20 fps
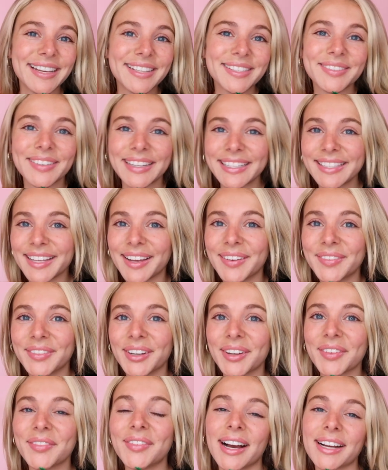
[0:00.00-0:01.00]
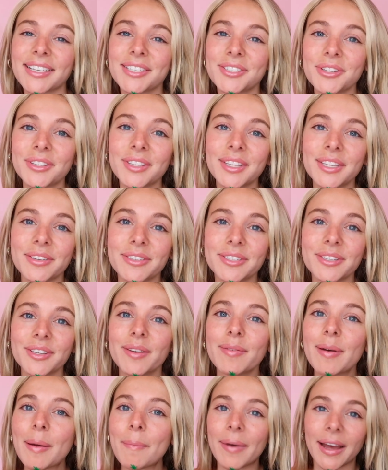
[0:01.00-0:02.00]
what's up welcome back to truly
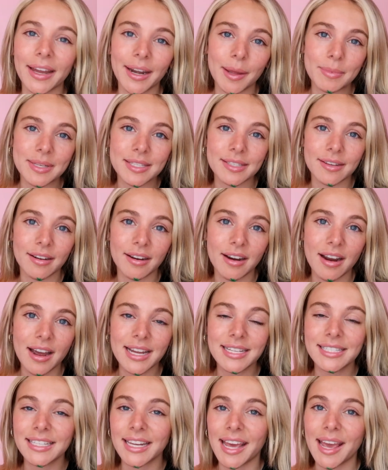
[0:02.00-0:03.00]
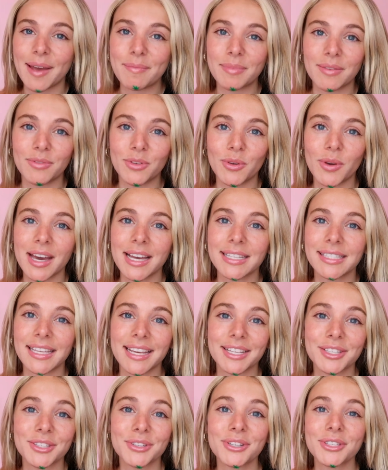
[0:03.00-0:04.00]
youtube my name is zara and today i'm giving you guys
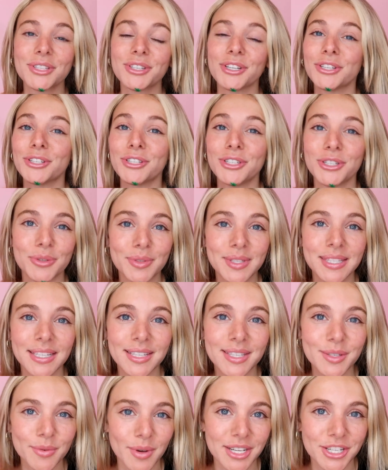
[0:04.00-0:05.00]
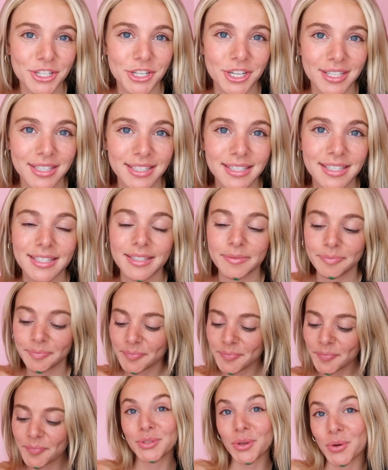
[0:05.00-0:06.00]
answers to your juiciest questions
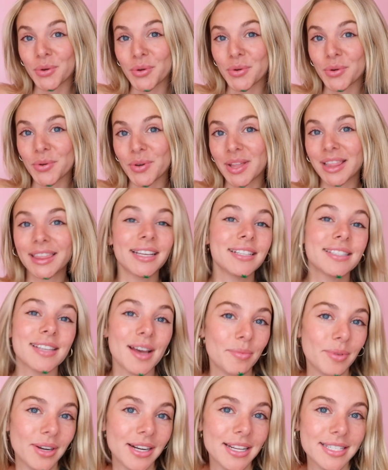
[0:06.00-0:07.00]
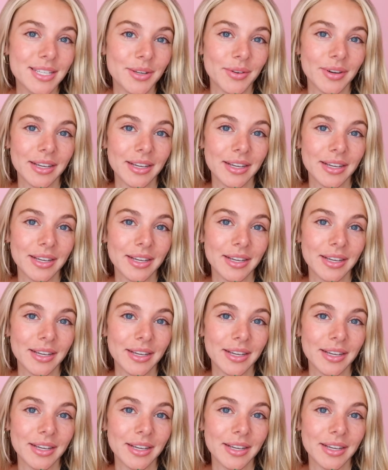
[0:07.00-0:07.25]
so let's hop right into